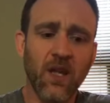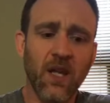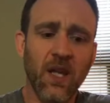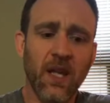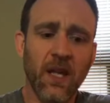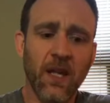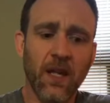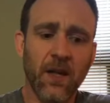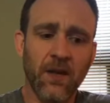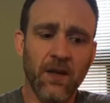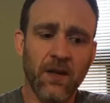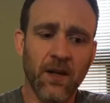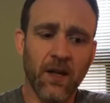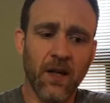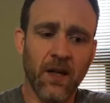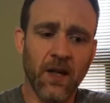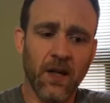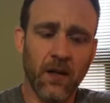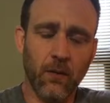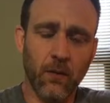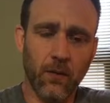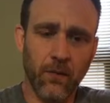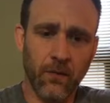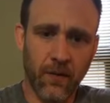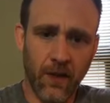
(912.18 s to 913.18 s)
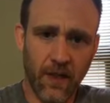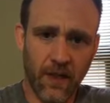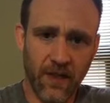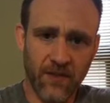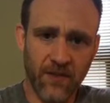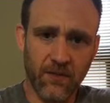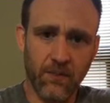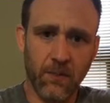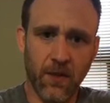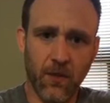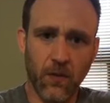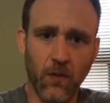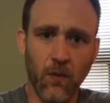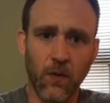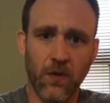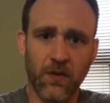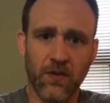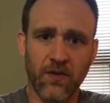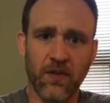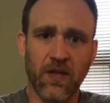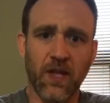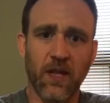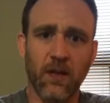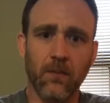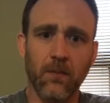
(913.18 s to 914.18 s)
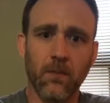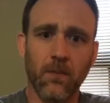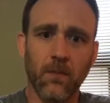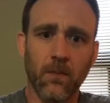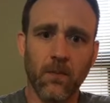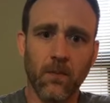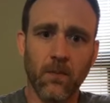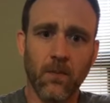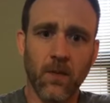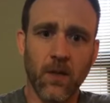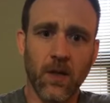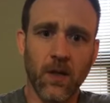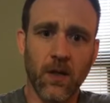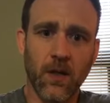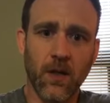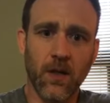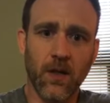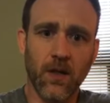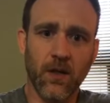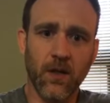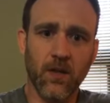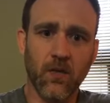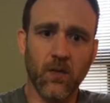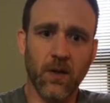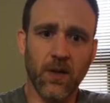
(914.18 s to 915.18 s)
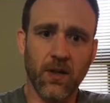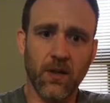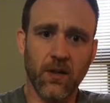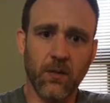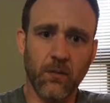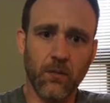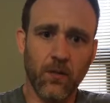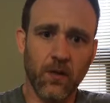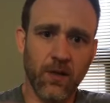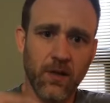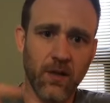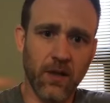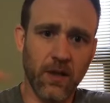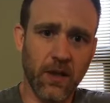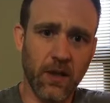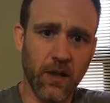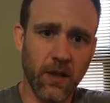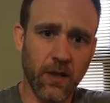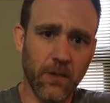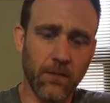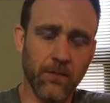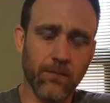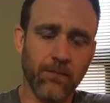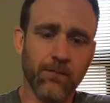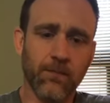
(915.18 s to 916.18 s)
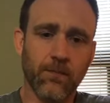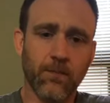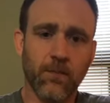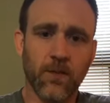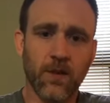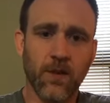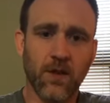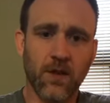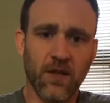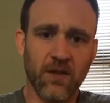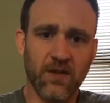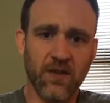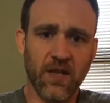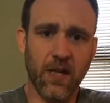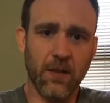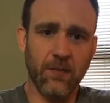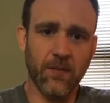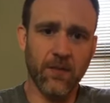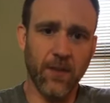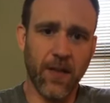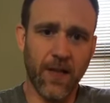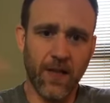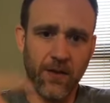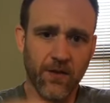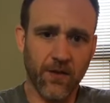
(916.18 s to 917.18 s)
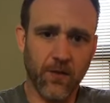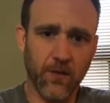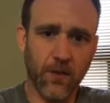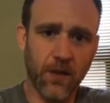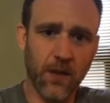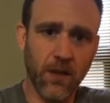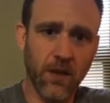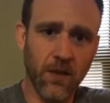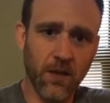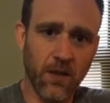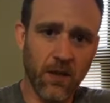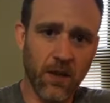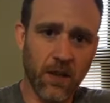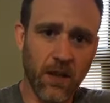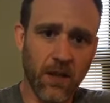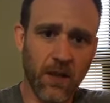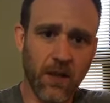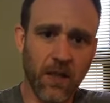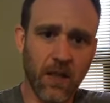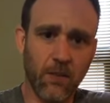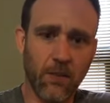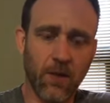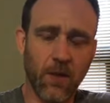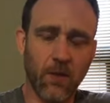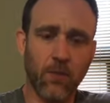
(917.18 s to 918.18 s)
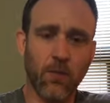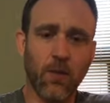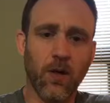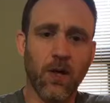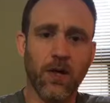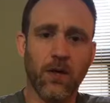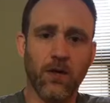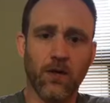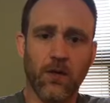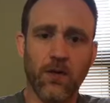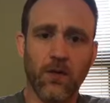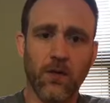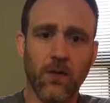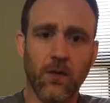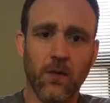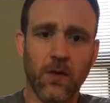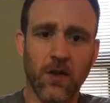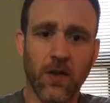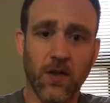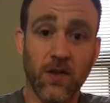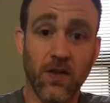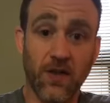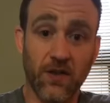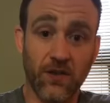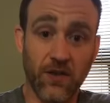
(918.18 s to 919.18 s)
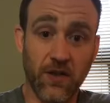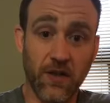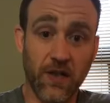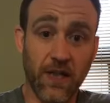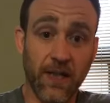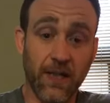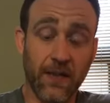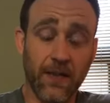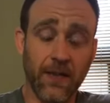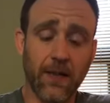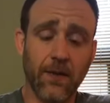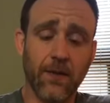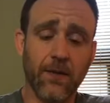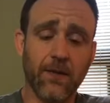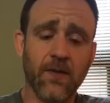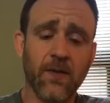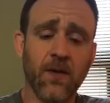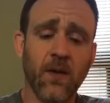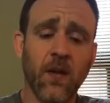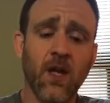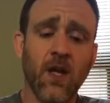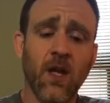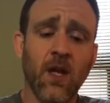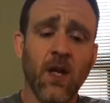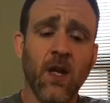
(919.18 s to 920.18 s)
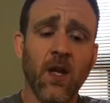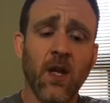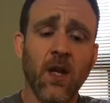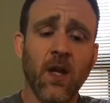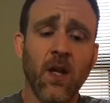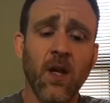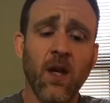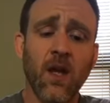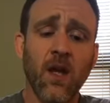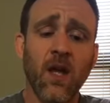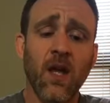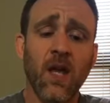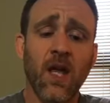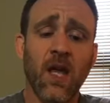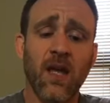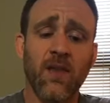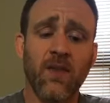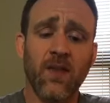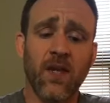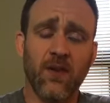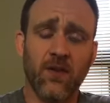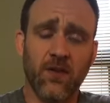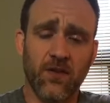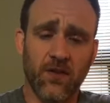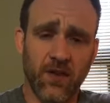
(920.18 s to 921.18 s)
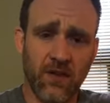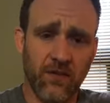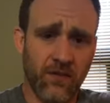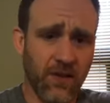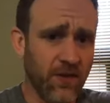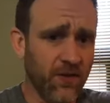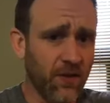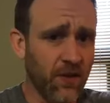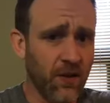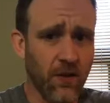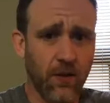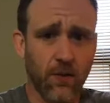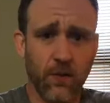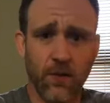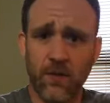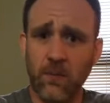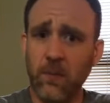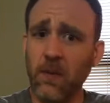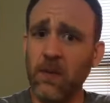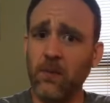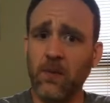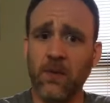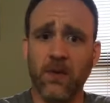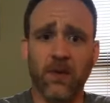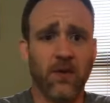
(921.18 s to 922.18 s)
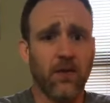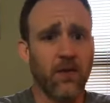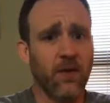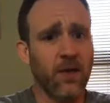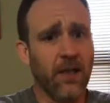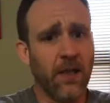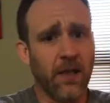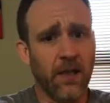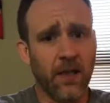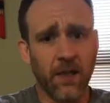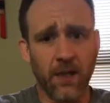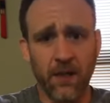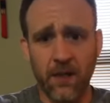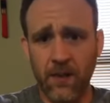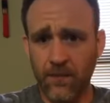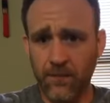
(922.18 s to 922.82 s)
and I revised my whole escape curriculum with the Escapes Mastery that came out prior to the clinch and takedowns. And then there's obviously always people that are like,